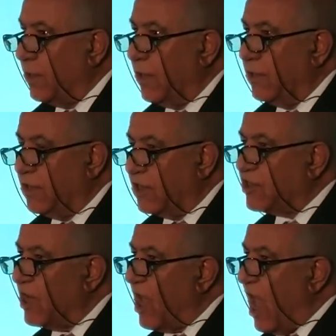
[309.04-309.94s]
in
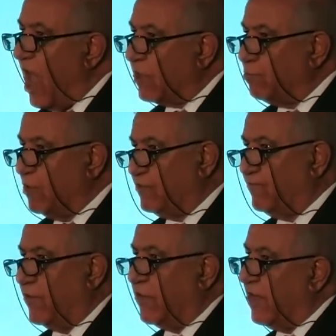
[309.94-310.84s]
this
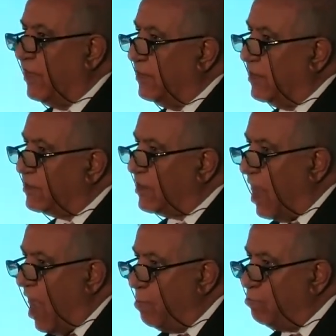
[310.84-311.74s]
atmosphere, in this
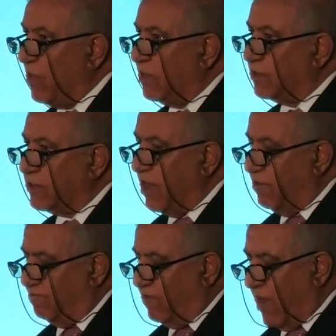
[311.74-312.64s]
ambience,
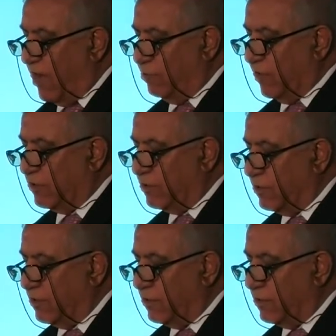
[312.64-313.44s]
environment,